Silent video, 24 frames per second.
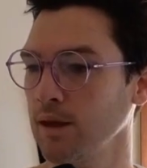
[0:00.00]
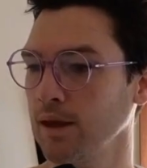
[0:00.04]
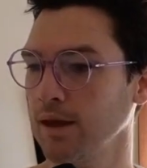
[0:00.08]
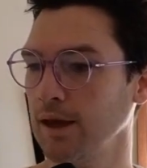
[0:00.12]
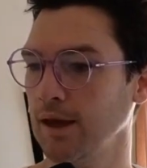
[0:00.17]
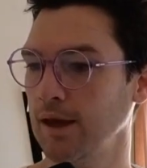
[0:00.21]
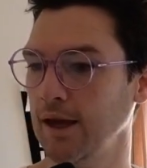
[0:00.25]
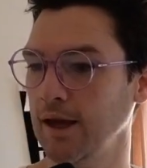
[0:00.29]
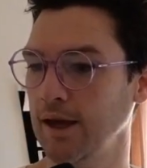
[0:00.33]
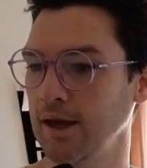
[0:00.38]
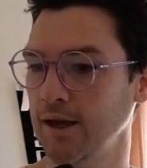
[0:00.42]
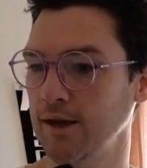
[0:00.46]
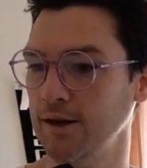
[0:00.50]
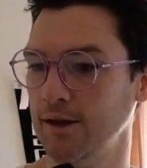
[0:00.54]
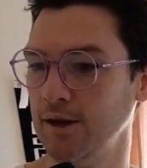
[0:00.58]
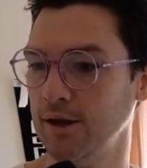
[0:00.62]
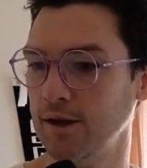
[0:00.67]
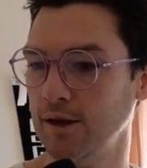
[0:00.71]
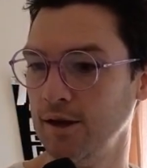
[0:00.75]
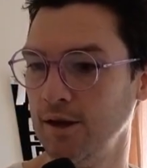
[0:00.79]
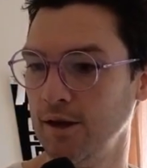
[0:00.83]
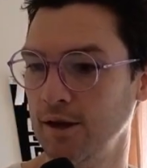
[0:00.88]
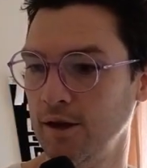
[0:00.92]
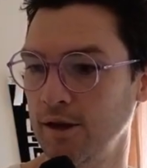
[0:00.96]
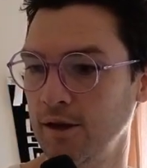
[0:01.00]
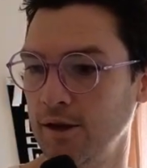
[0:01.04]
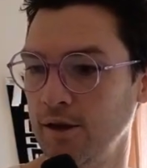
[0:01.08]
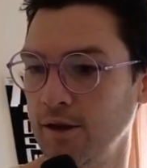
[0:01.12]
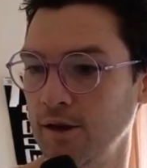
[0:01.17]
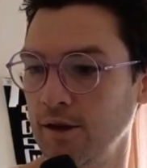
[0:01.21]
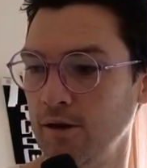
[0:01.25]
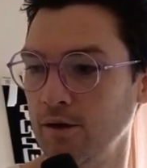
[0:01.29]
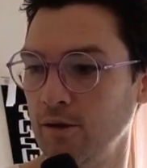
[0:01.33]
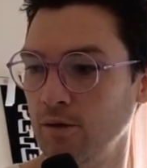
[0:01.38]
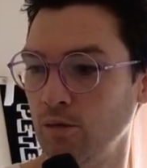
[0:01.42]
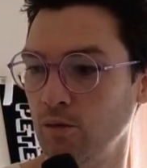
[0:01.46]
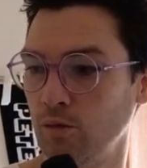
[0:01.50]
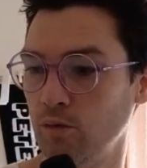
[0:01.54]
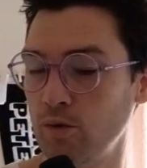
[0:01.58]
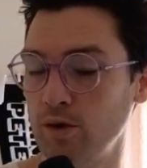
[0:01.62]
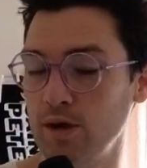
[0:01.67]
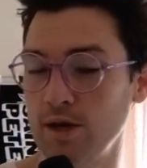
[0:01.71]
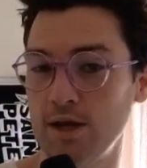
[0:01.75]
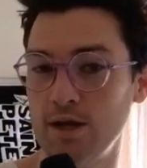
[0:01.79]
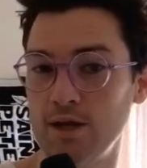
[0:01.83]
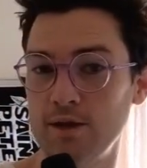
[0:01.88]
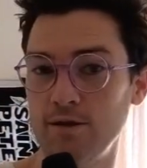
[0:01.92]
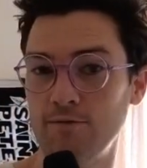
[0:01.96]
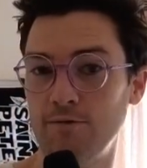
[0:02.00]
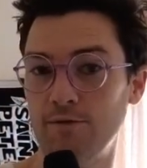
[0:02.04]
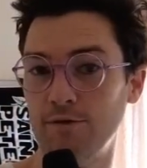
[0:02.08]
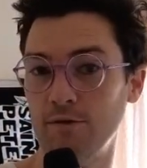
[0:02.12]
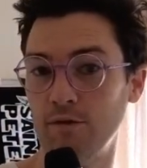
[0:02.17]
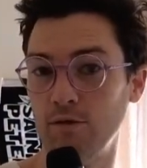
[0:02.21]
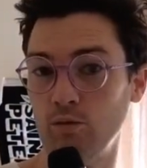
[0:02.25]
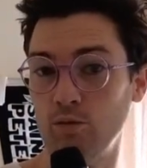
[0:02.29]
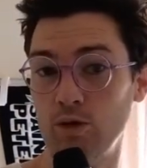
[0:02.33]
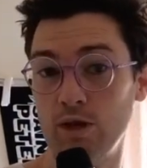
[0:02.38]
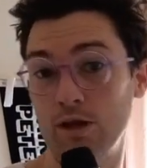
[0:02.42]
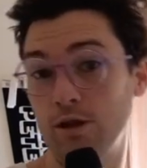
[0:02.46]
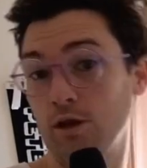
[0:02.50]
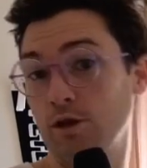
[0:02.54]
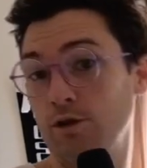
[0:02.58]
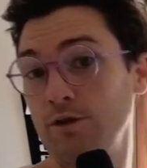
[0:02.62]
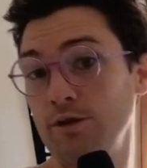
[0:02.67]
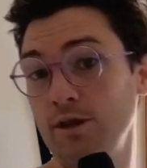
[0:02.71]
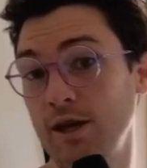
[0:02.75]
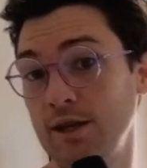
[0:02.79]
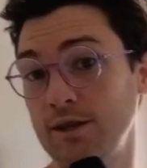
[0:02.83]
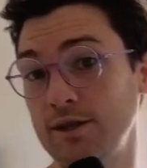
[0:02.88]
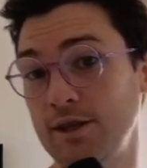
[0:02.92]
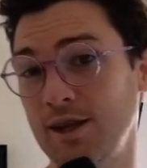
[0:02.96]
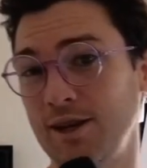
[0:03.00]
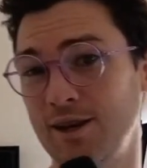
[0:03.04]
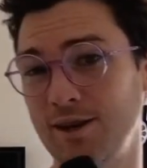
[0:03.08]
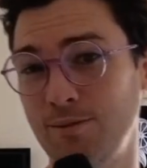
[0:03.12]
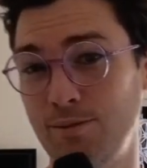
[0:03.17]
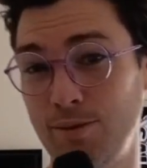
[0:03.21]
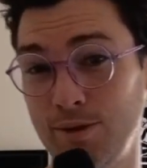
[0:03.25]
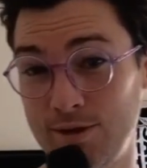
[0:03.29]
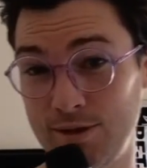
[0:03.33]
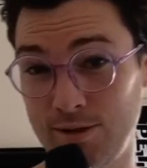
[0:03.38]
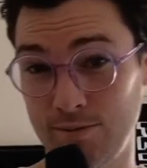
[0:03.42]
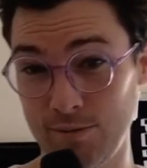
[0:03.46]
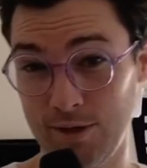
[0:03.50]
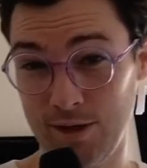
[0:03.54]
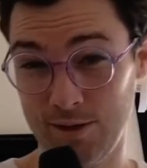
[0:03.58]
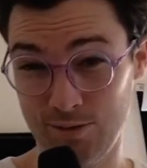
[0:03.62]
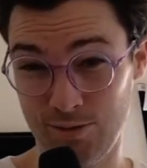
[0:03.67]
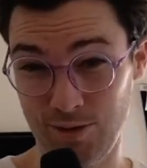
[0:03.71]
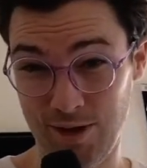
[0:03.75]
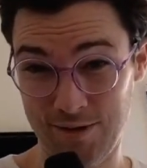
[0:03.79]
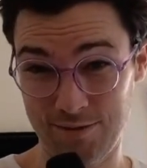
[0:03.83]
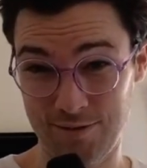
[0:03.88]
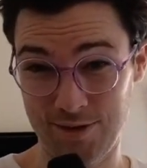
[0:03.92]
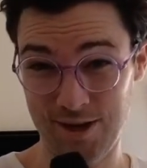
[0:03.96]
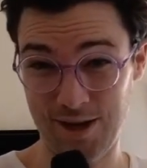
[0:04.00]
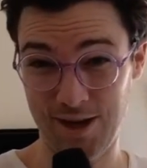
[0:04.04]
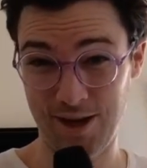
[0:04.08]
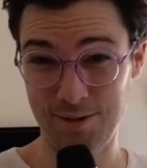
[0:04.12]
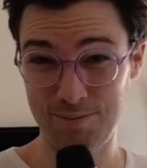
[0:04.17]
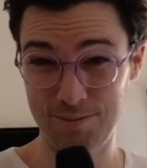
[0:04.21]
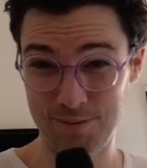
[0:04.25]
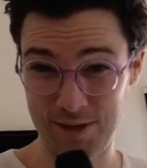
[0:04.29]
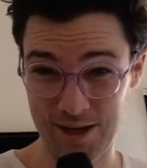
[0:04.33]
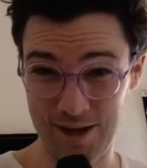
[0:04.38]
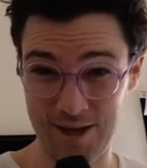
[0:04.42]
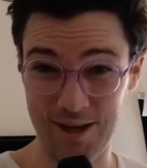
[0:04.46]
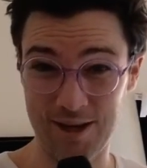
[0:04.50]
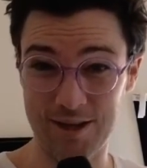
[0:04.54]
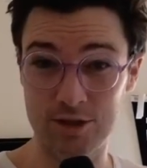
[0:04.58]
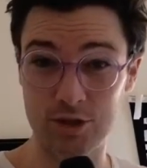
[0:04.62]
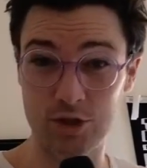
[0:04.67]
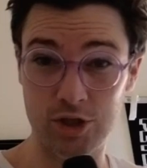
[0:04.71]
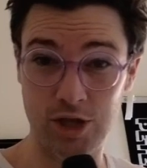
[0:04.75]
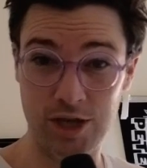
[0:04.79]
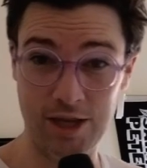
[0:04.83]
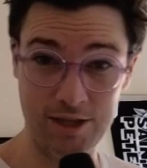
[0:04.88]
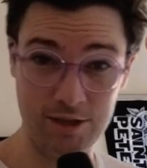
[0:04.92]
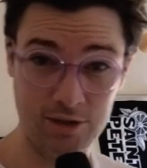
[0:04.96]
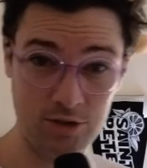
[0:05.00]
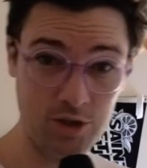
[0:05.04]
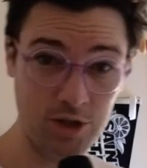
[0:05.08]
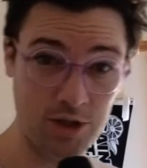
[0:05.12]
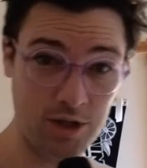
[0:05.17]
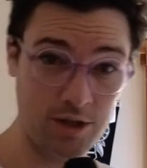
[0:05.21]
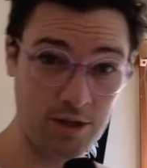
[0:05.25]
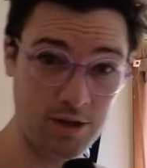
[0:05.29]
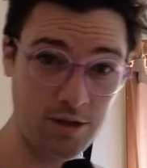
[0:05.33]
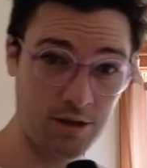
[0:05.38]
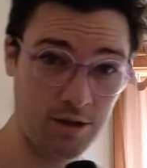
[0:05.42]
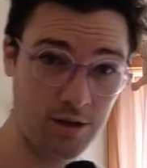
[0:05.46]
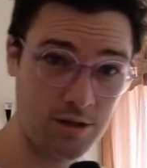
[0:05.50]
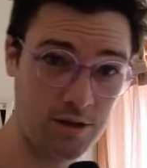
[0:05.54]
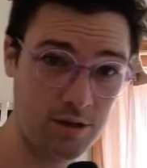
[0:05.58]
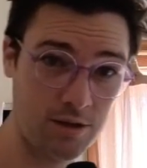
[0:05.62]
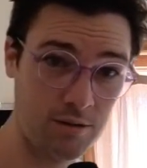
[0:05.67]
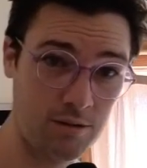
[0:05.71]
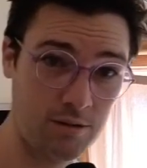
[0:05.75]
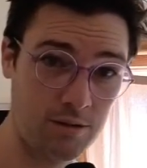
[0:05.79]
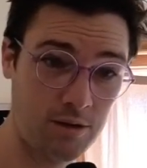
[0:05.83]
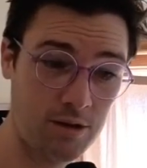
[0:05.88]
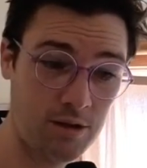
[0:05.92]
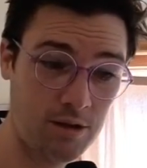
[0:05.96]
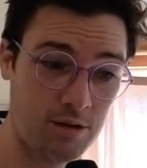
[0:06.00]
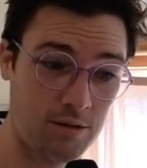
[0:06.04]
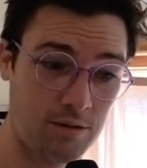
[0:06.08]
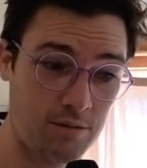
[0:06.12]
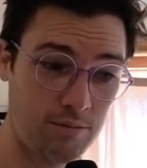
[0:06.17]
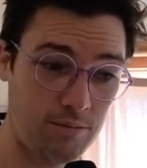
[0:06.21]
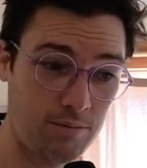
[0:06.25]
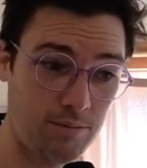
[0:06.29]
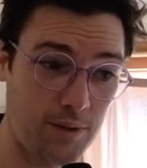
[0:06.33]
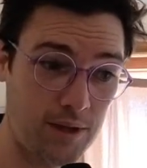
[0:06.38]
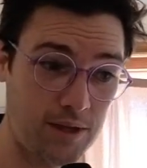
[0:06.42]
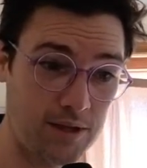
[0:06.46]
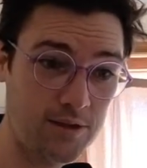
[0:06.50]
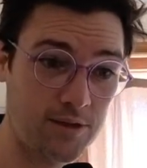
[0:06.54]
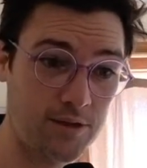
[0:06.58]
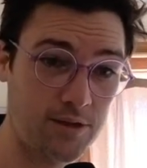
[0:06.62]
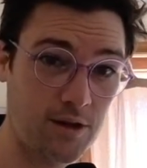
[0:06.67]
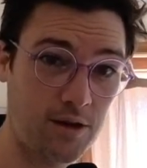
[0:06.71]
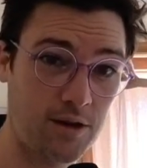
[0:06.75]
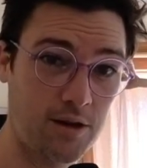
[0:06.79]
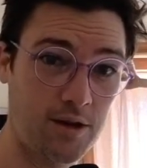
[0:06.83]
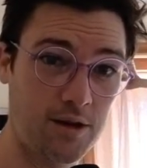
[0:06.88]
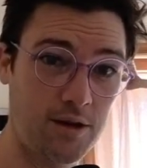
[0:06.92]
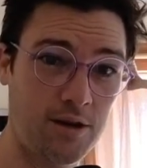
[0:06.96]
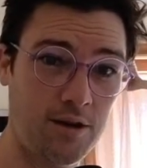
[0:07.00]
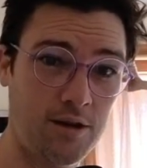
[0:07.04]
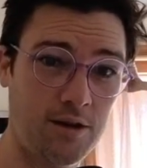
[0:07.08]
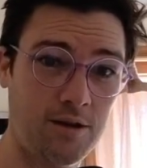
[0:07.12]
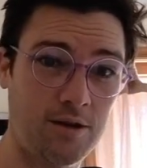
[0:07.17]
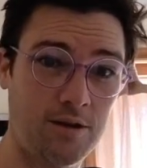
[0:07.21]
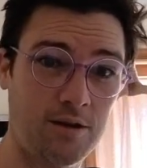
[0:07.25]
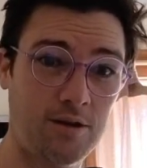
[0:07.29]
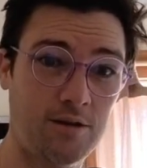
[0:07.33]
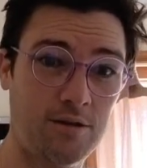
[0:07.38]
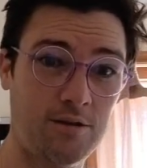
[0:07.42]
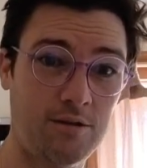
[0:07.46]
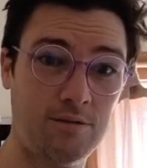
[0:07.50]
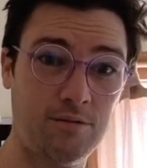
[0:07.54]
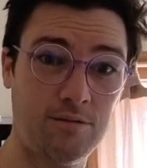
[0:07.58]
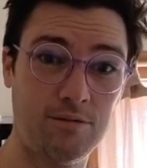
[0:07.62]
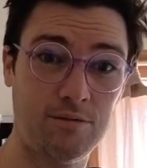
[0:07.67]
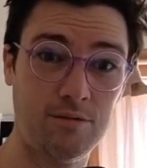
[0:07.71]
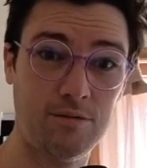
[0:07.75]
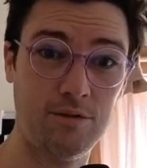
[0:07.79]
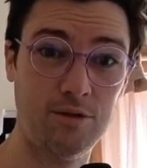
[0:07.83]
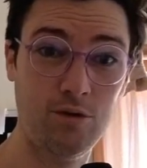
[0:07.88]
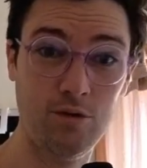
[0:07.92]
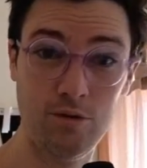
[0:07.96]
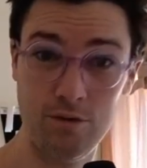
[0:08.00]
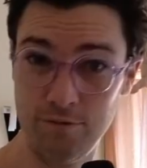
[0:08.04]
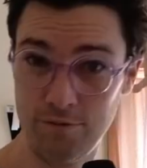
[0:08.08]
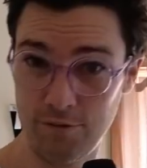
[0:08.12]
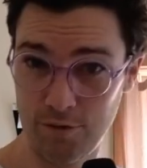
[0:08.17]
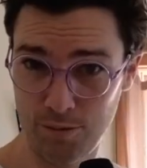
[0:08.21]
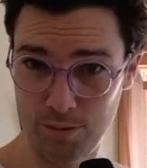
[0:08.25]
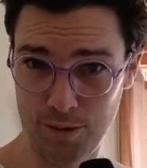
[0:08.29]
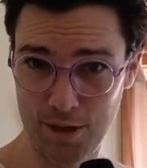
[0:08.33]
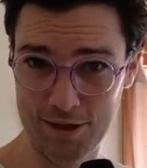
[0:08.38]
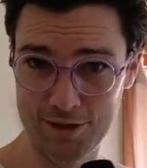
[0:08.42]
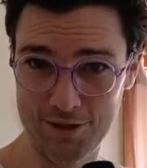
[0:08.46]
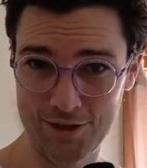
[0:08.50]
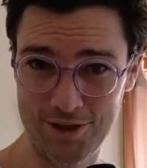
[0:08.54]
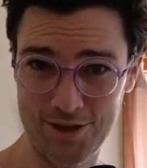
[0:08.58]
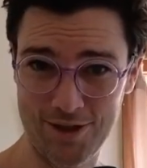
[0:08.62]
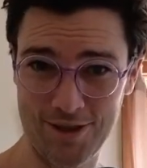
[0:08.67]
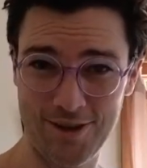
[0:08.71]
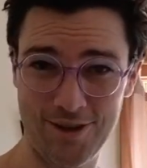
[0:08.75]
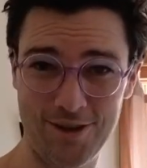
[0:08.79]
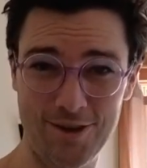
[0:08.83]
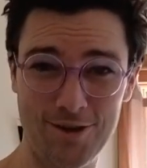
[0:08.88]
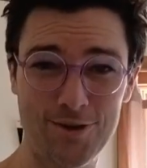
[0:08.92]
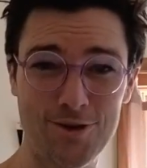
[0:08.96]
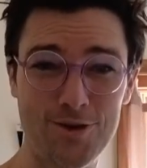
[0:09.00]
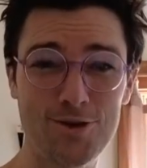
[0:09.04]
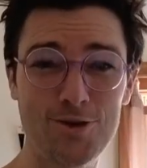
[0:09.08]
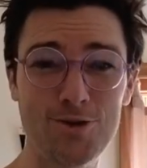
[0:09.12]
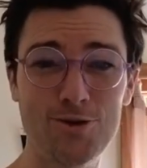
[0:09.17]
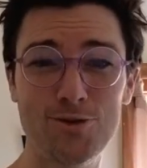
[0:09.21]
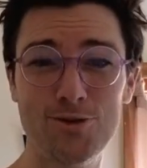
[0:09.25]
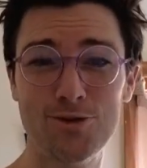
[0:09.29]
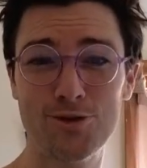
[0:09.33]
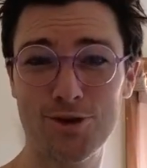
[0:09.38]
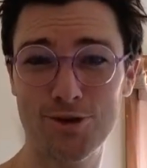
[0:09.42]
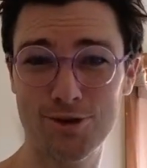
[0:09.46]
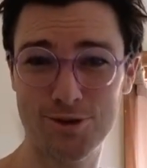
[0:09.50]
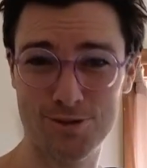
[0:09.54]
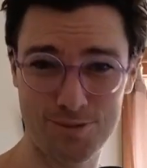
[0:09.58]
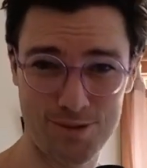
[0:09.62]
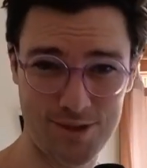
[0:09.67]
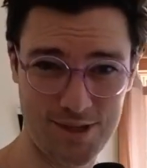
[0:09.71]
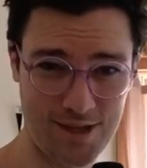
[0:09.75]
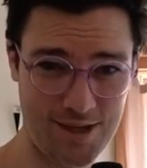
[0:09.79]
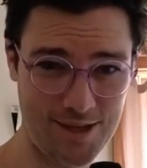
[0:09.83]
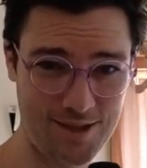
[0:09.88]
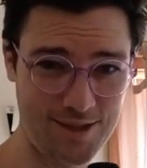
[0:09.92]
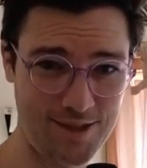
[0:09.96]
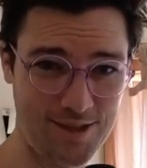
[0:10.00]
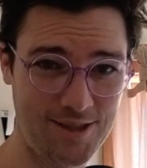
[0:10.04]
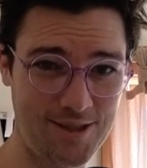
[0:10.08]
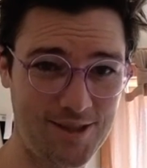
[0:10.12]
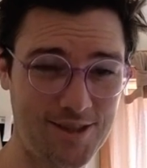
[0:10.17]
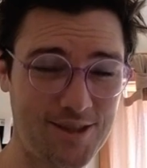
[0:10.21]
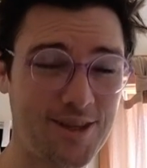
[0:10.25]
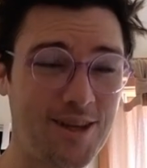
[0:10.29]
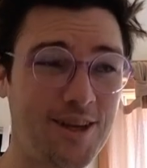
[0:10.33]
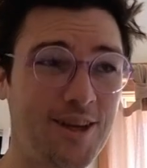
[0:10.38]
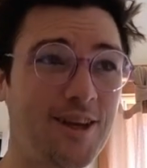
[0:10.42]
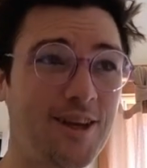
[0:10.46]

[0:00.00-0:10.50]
And we learn that data, but sometimes we have to update it and change it based on new information or new circumstances.